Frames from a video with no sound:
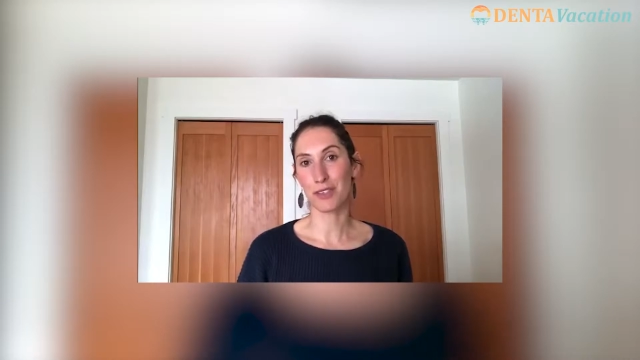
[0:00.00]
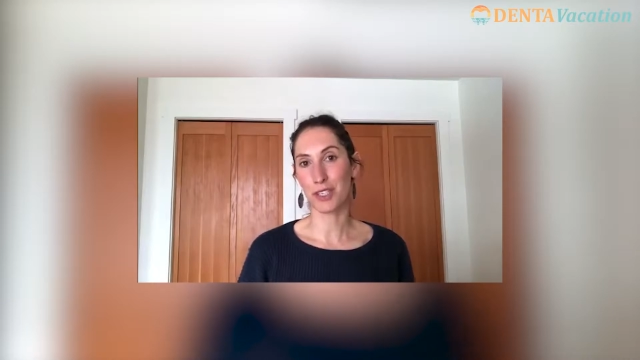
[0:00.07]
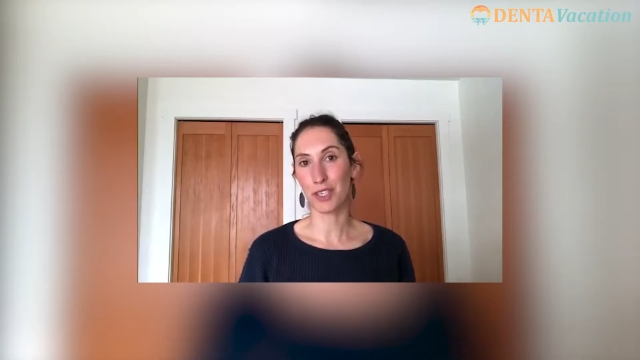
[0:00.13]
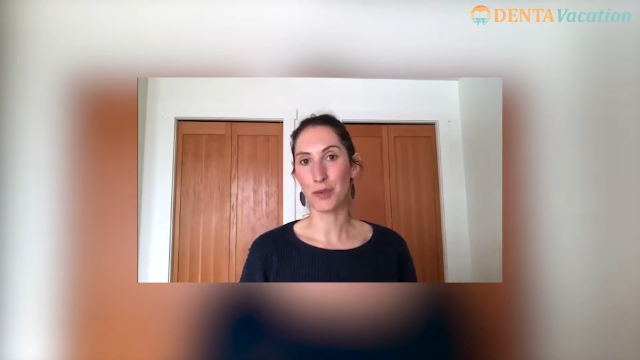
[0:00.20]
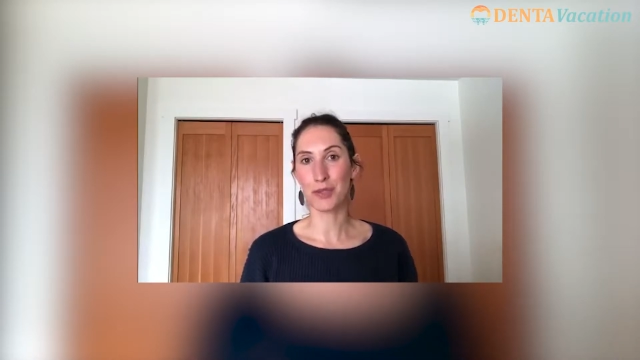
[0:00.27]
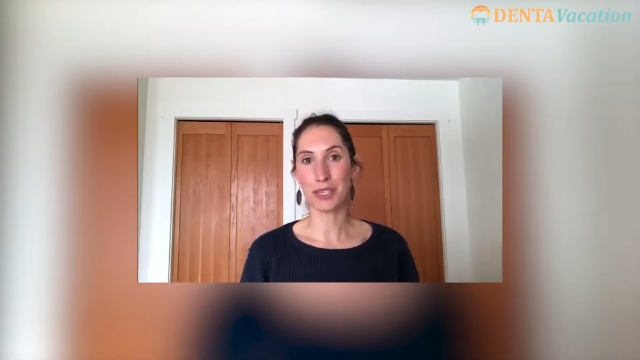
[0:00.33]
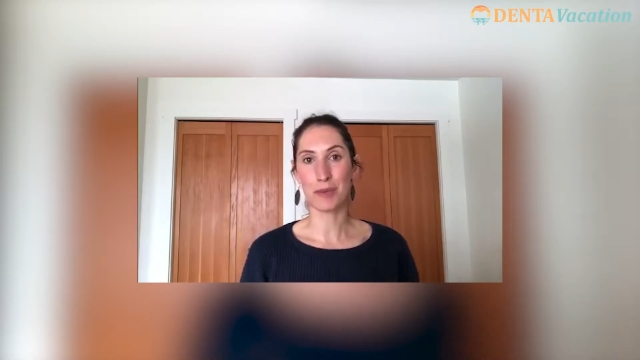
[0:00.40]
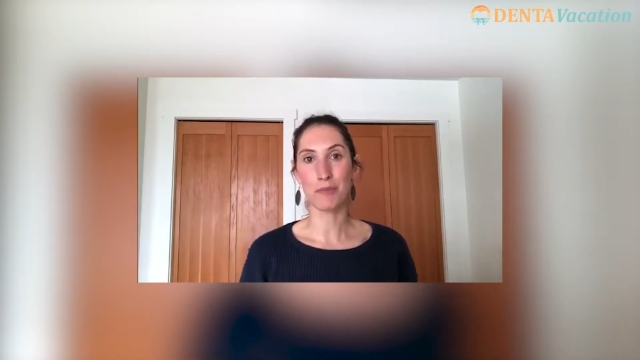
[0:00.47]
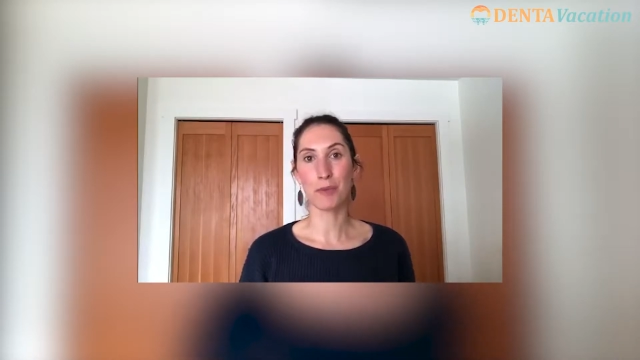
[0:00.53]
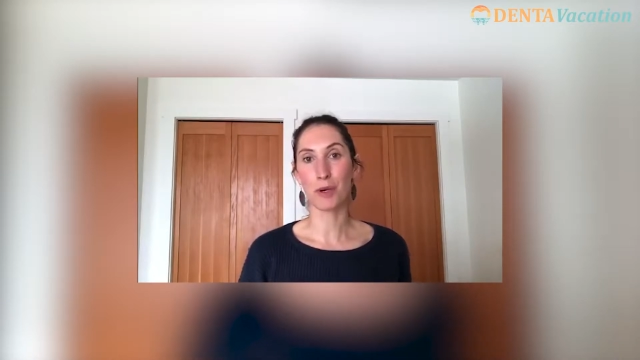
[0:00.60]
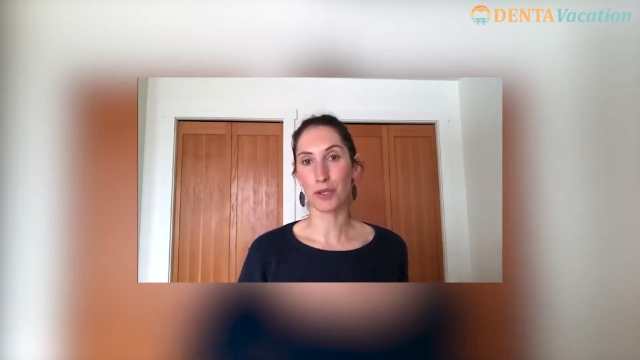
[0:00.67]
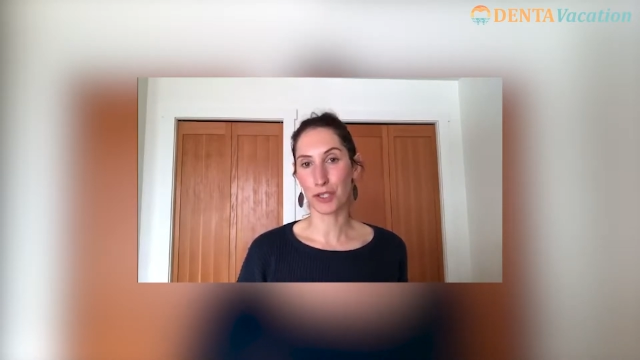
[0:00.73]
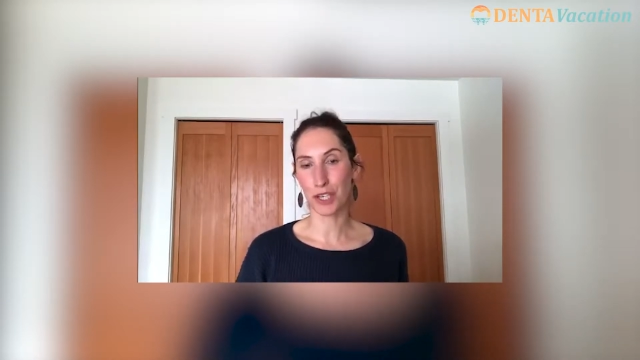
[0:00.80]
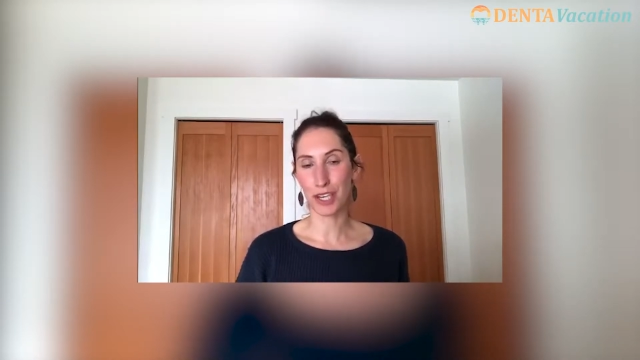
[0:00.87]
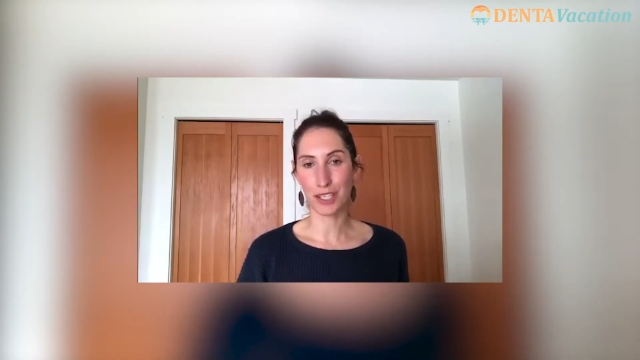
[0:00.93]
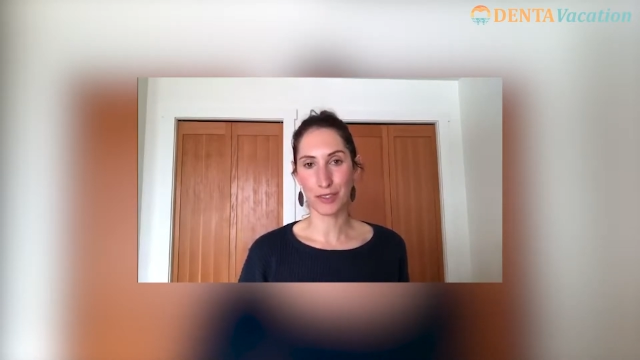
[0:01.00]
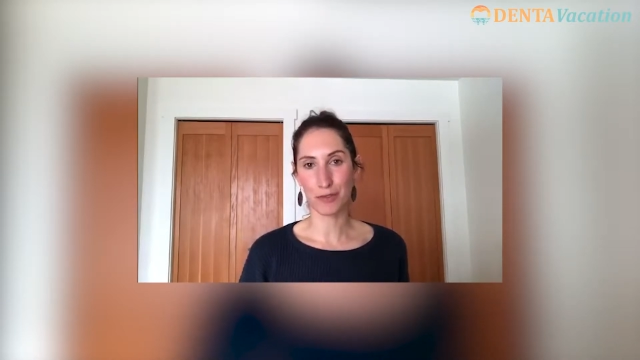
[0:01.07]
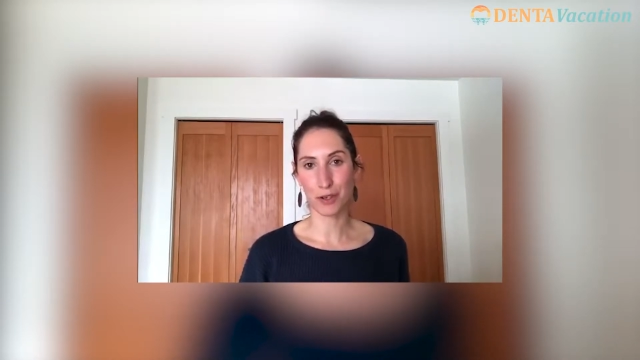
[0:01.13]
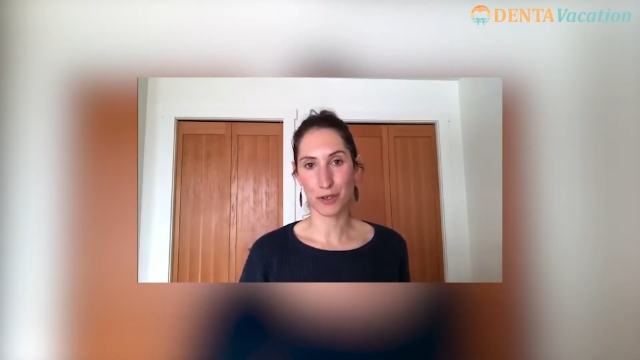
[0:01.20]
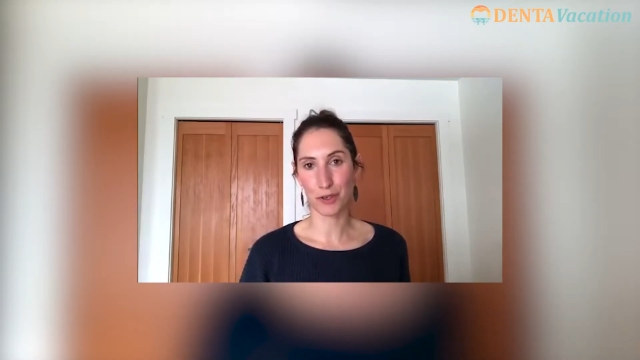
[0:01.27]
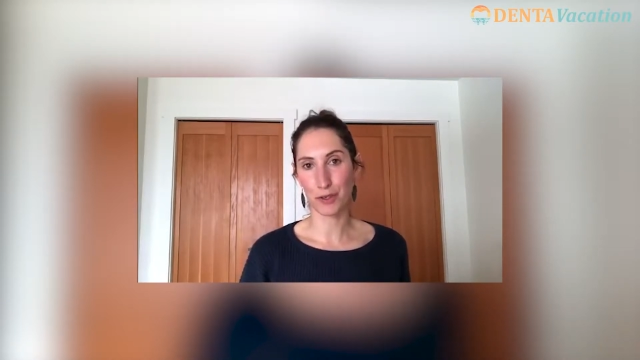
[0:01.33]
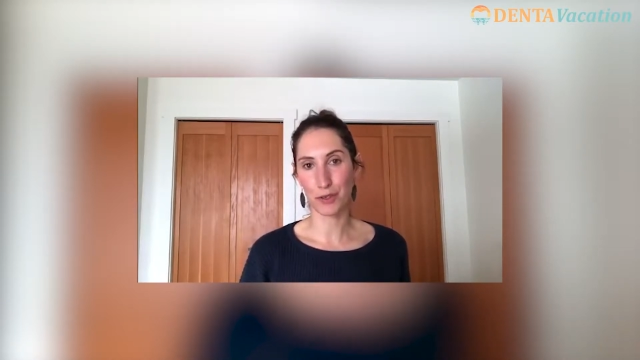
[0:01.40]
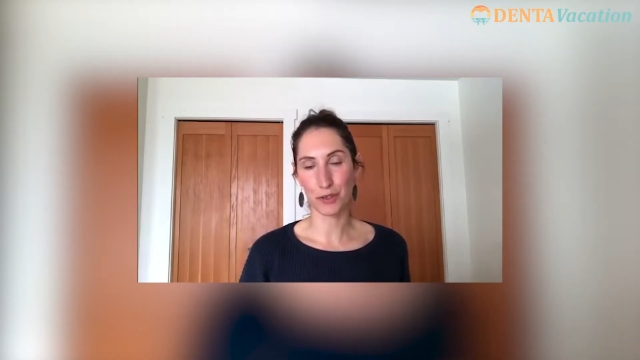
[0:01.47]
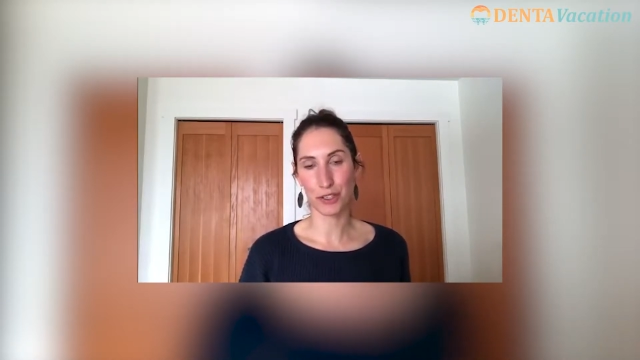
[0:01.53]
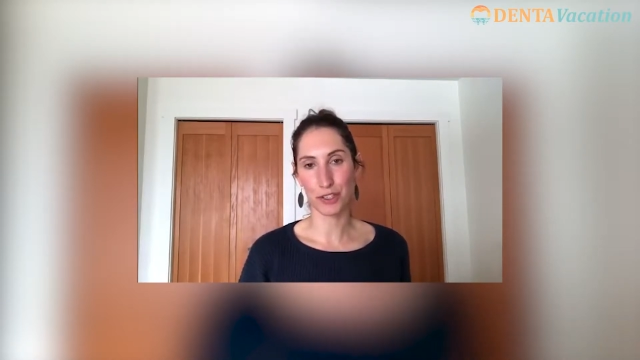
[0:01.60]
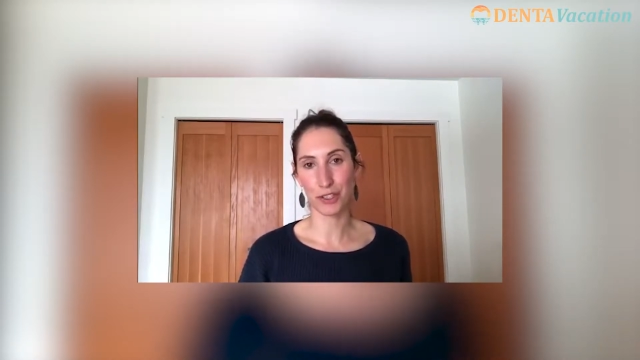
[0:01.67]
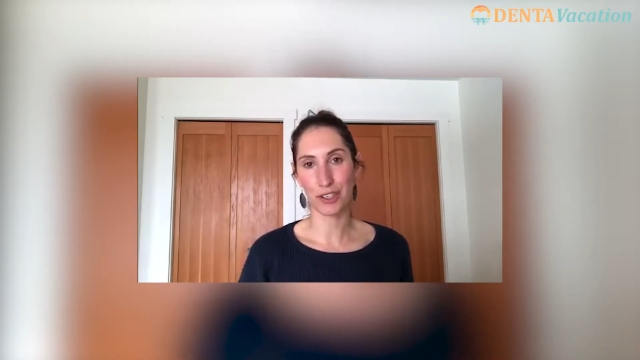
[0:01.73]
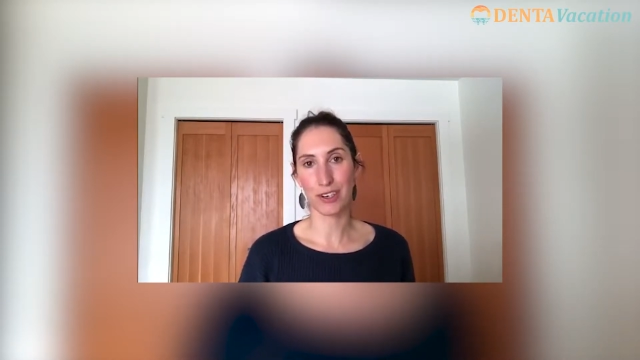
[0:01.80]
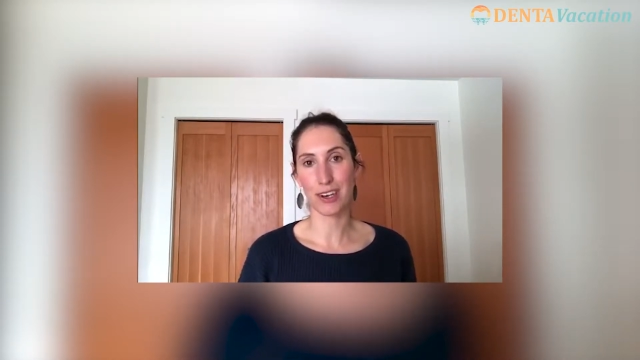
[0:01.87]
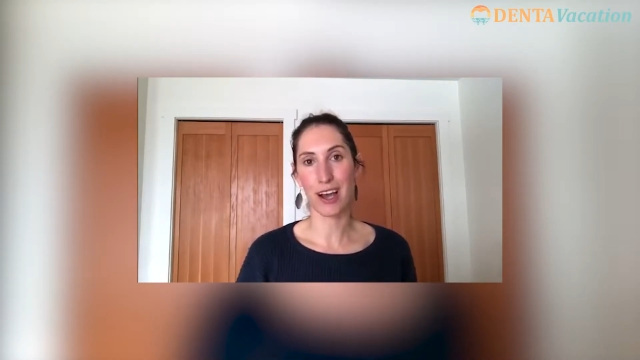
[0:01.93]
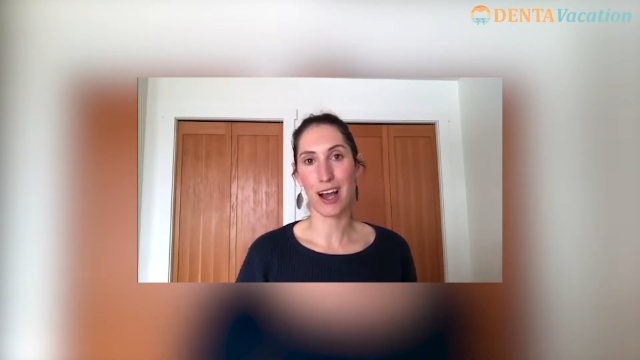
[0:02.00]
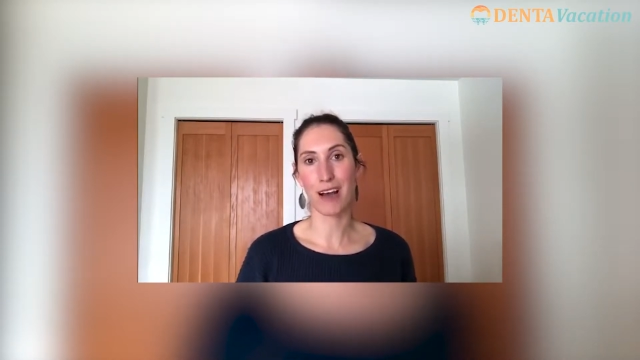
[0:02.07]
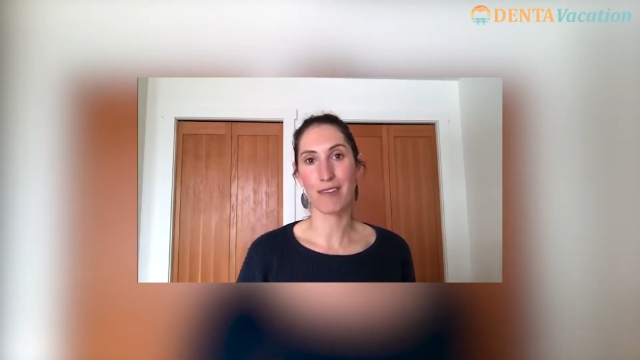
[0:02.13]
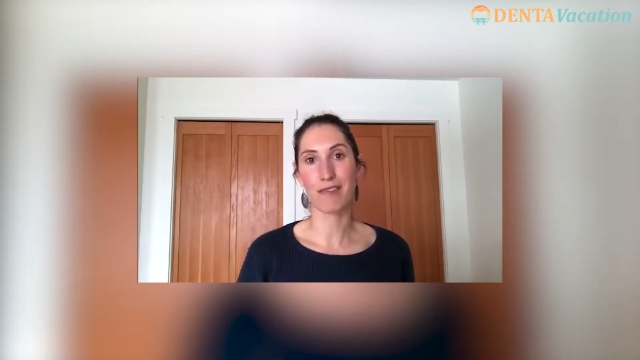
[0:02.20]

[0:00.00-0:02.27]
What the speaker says: using milkshakes for your nutrition